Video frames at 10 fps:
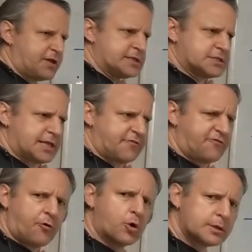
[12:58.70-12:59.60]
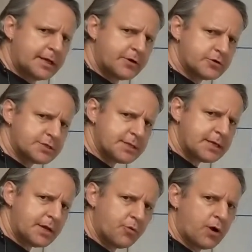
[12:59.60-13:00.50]
think it's like 4 letters in the
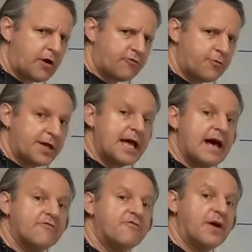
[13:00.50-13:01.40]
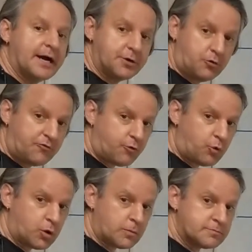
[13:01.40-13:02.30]
Hebrew alphabet have final
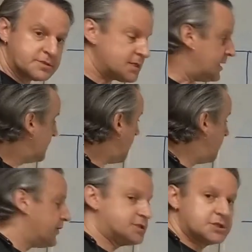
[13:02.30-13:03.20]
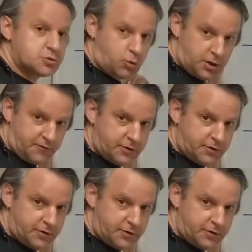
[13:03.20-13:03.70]
forms, and this is one of